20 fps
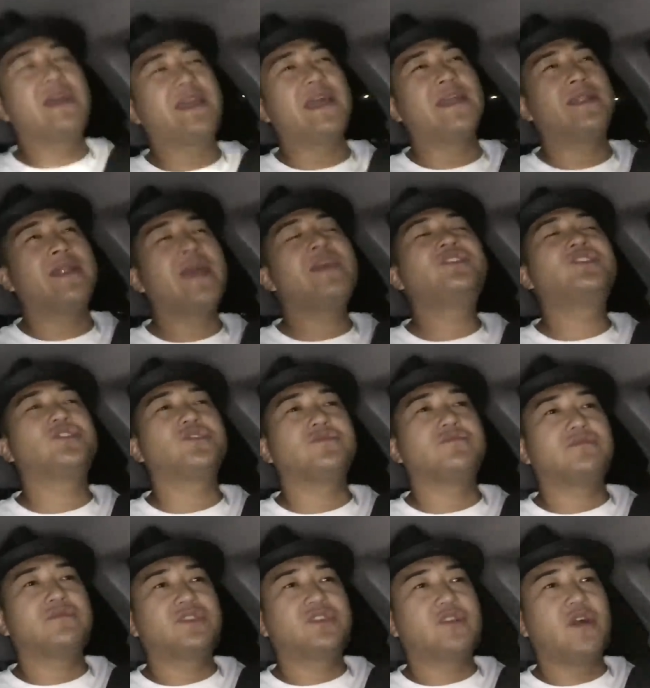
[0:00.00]
look at
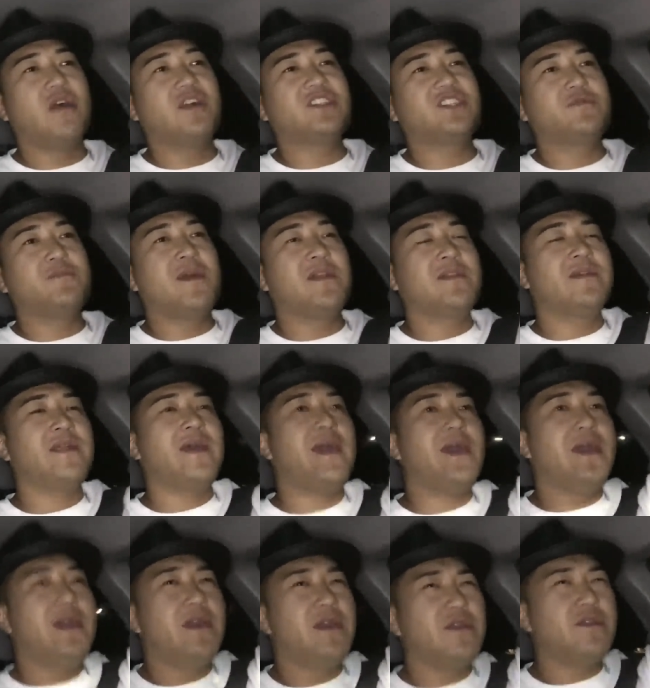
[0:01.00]
nature. Start smelling the
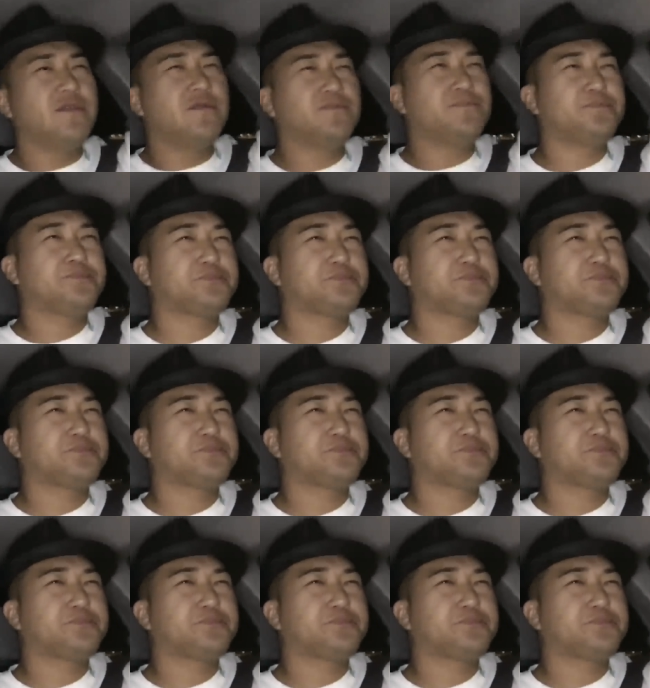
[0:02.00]
air.